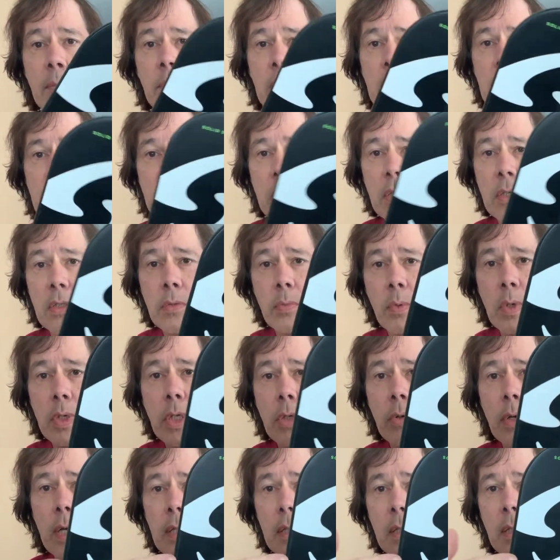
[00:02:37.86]
means is when
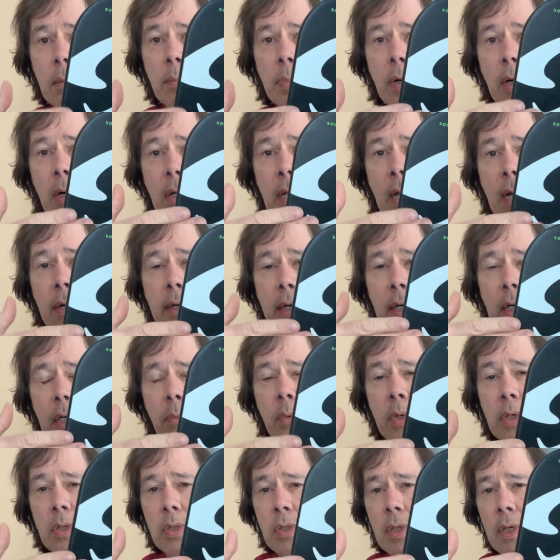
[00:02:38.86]
you hit the ball out here,
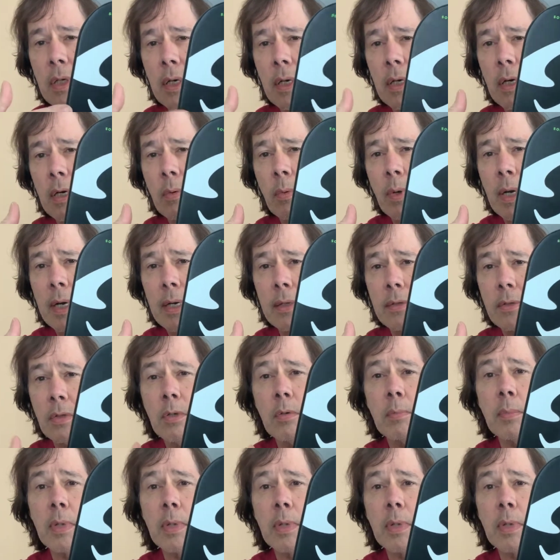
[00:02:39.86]
which you don't want to do,